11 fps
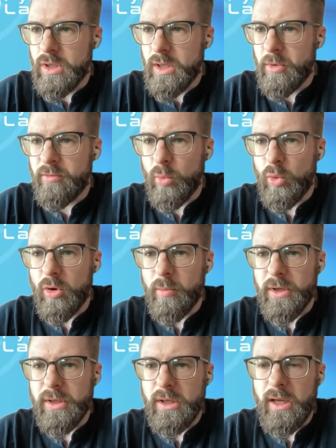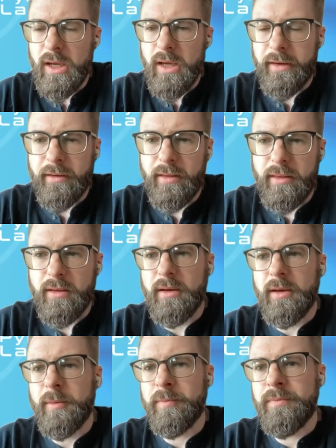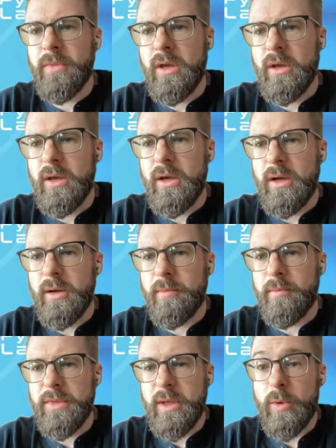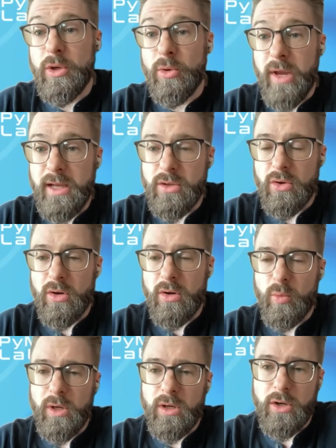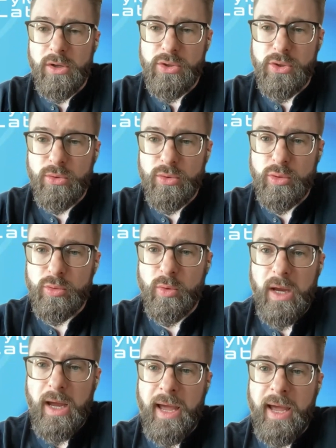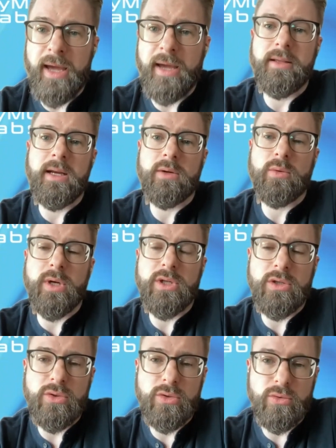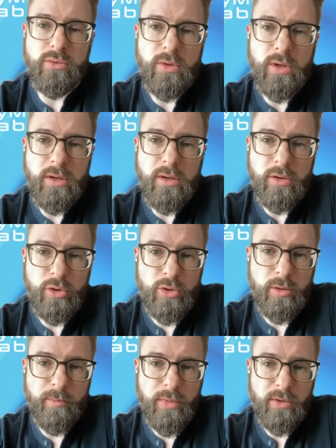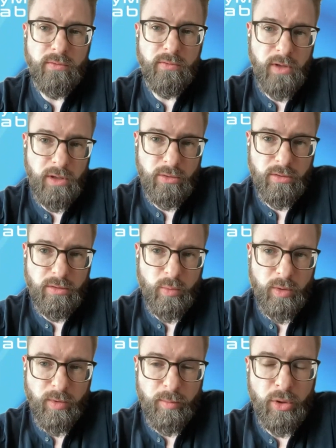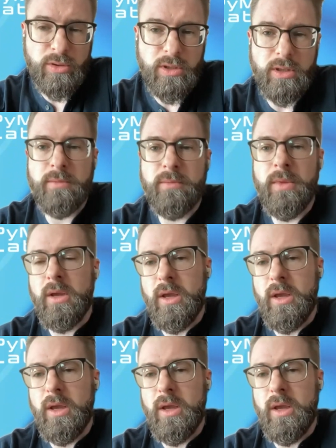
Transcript: do a couple of more, but anything um, that we don't answer, we encourage you to add that question to the YouTube video when we post it,